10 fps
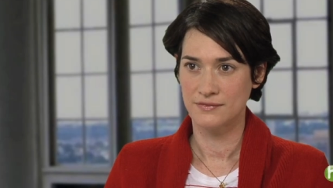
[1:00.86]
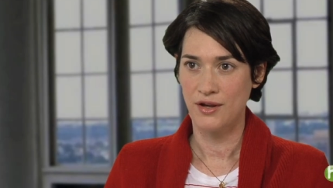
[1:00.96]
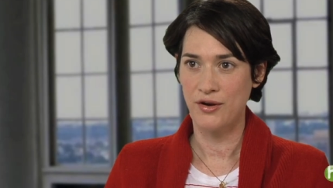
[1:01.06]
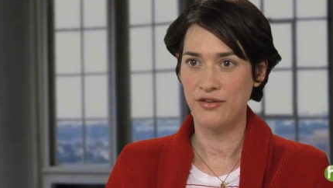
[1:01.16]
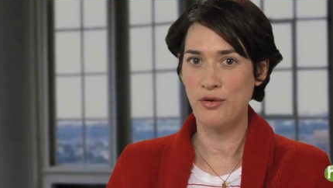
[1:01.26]

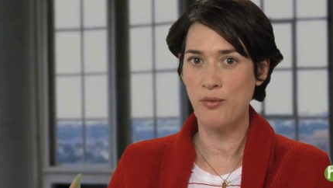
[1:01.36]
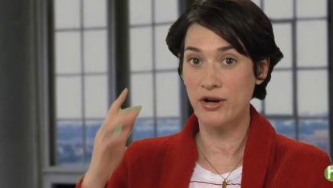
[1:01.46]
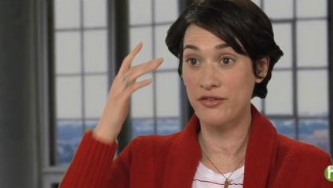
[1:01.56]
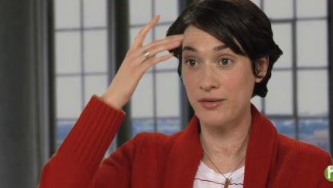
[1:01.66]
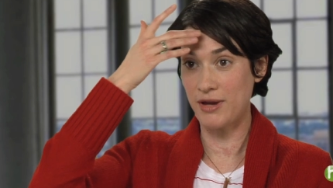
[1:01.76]
Okay, so what
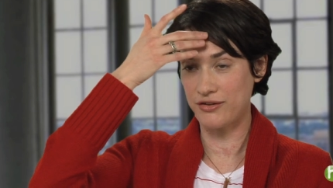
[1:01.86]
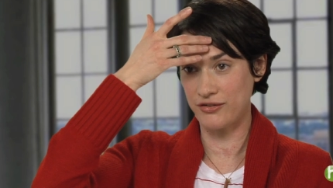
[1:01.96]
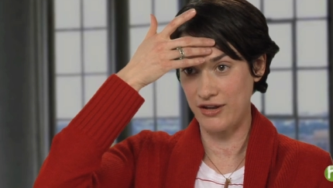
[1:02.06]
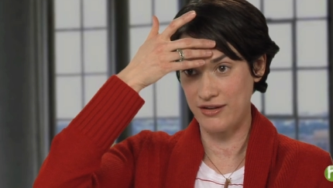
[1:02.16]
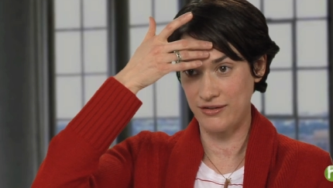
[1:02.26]
are some
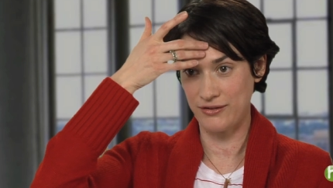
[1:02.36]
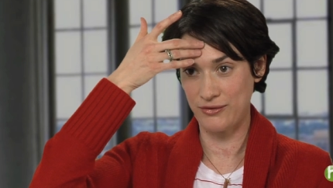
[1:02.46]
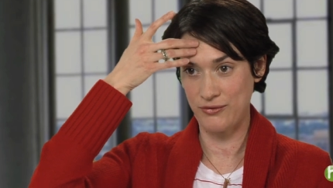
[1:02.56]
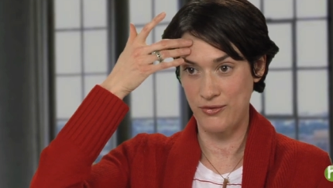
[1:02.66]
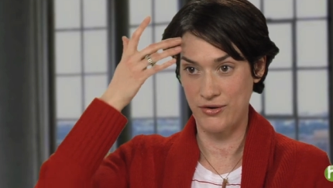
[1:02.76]
exercises
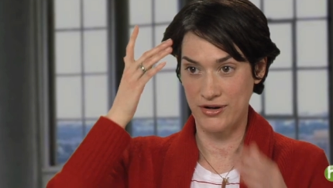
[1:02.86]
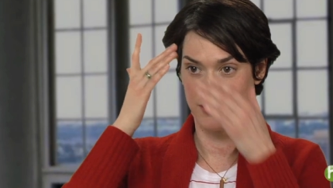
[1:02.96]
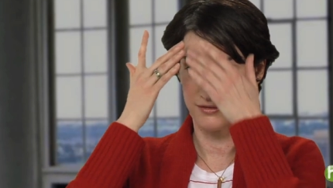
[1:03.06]
for